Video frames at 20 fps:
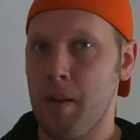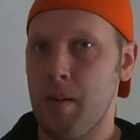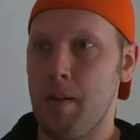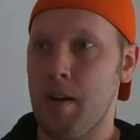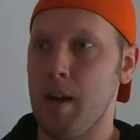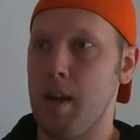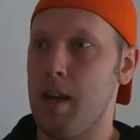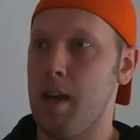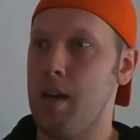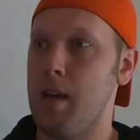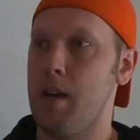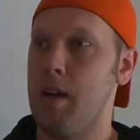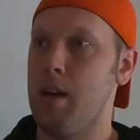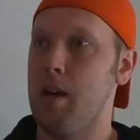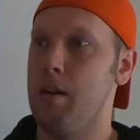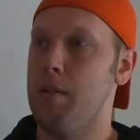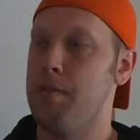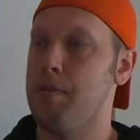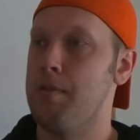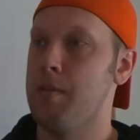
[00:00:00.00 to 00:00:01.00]
All right?
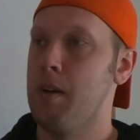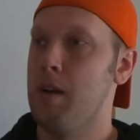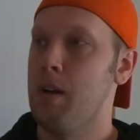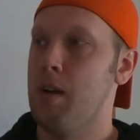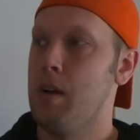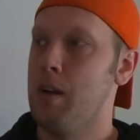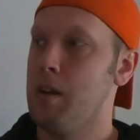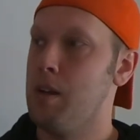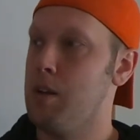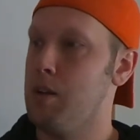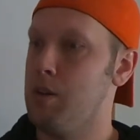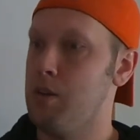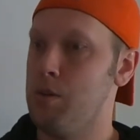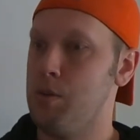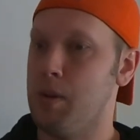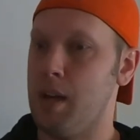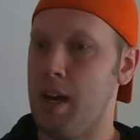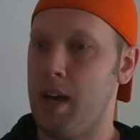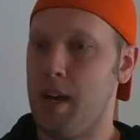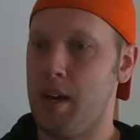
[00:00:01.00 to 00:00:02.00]
If
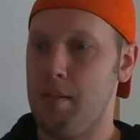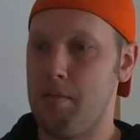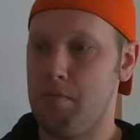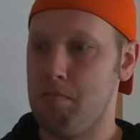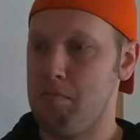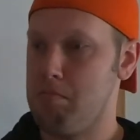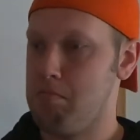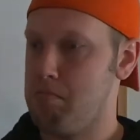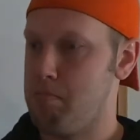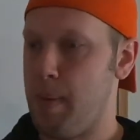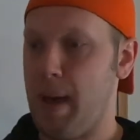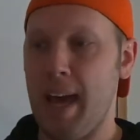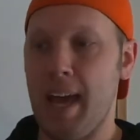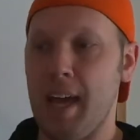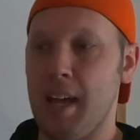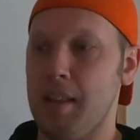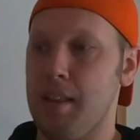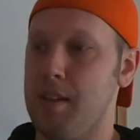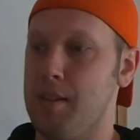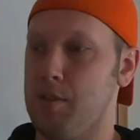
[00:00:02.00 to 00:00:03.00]
you get
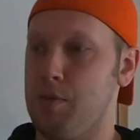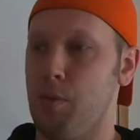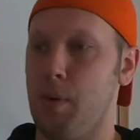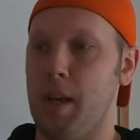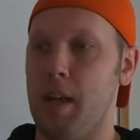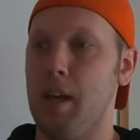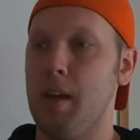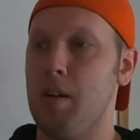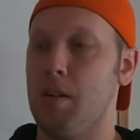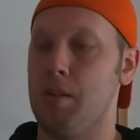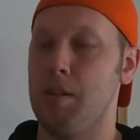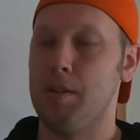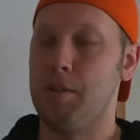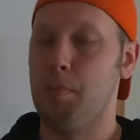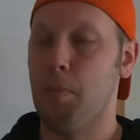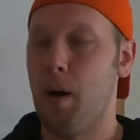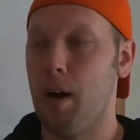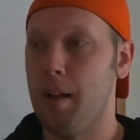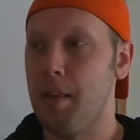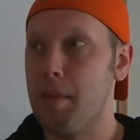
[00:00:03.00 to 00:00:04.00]
paid this week or this
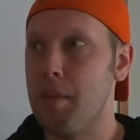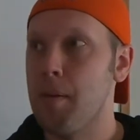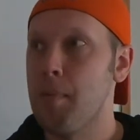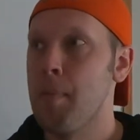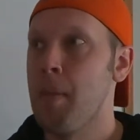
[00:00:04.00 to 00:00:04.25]
month